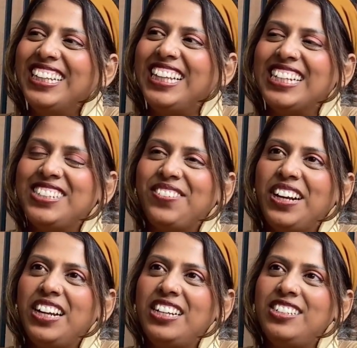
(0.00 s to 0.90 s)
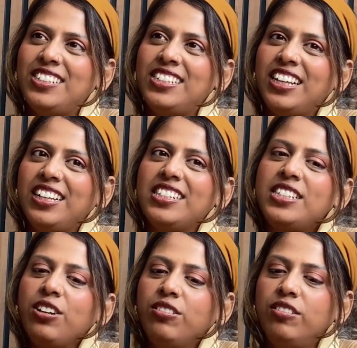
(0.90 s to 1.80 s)
That's very interesting.
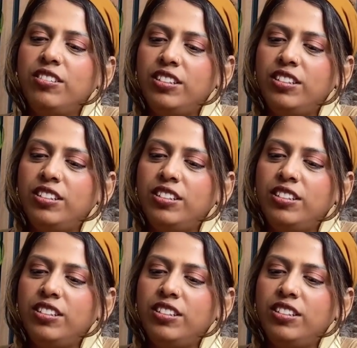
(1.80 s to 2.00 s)
So